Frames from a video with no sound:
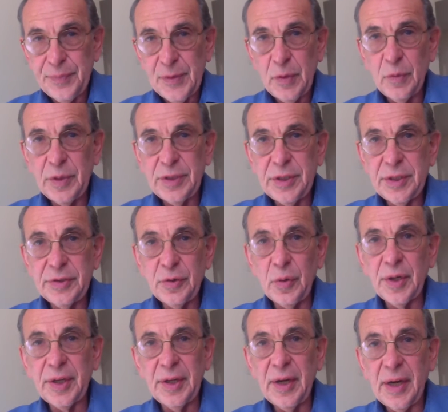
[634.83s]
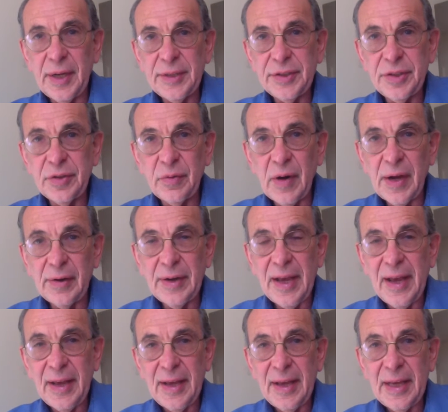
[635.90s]
which is organized around
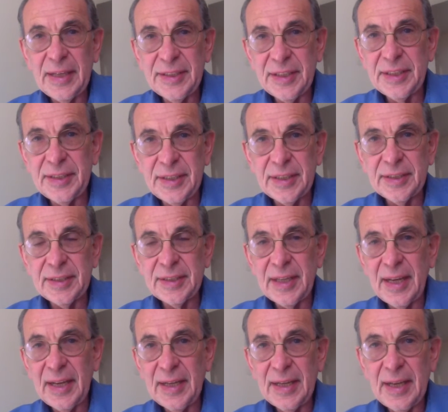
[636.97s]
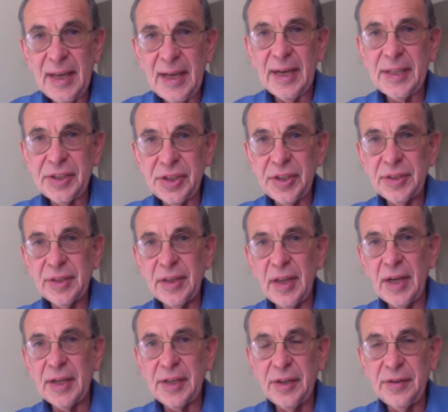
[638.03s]
existence, action,
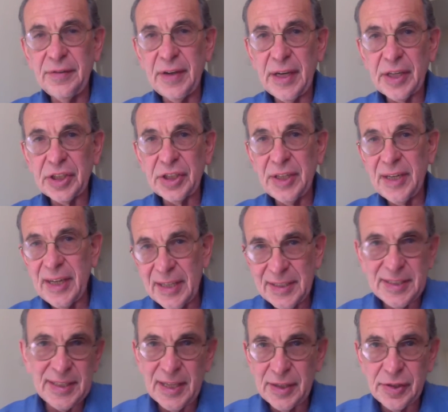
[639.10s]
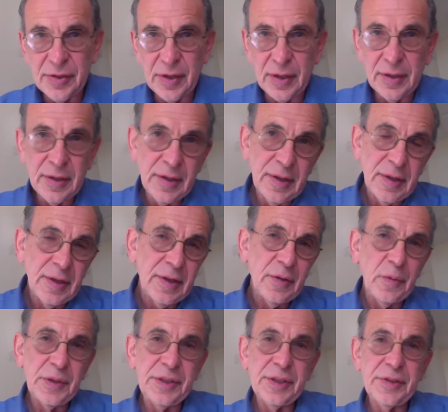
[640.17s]
locative action, etc.,
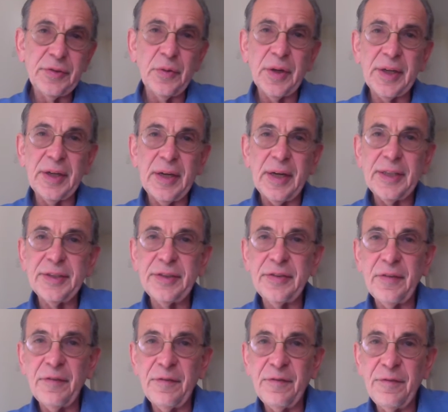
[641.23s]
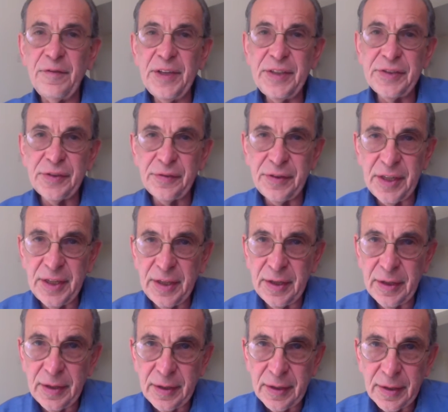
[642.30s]
which is organized vis-a-vis
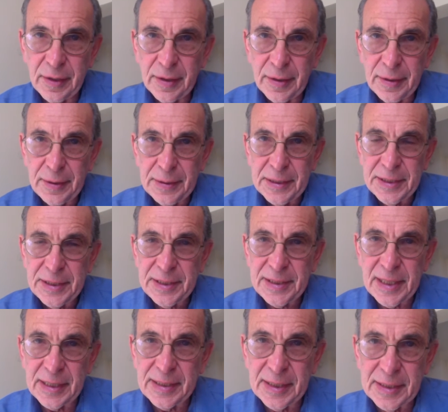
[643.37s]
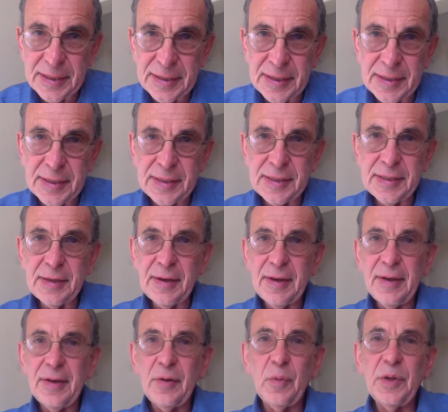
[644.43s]
sentences,
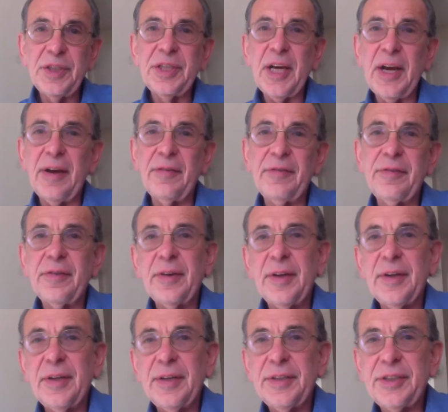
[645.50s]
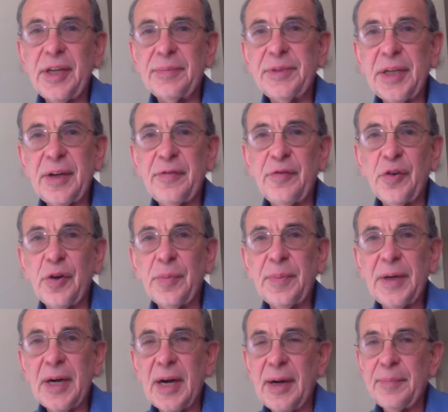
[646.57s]
which have subject-verb
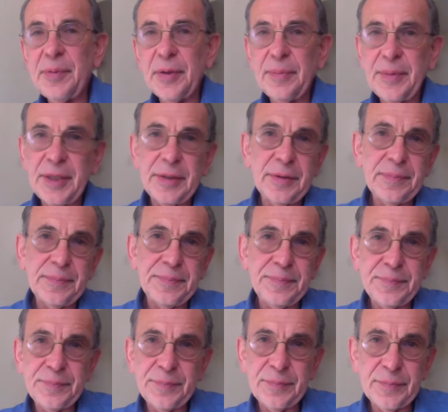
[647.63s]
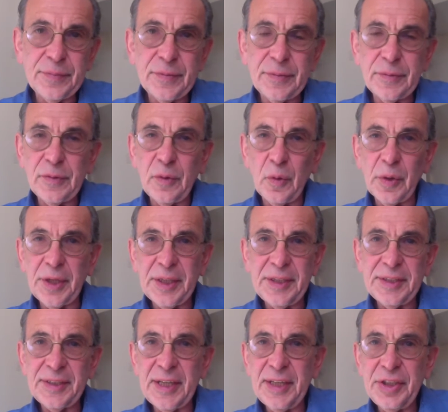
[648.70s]
complement,
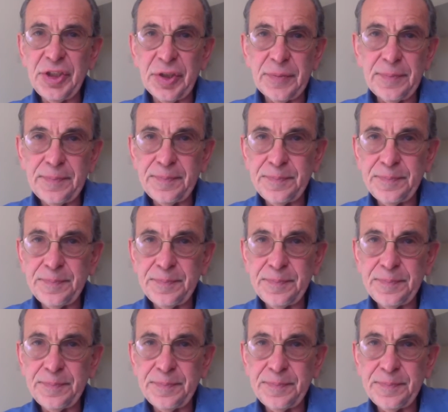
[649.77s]
organization,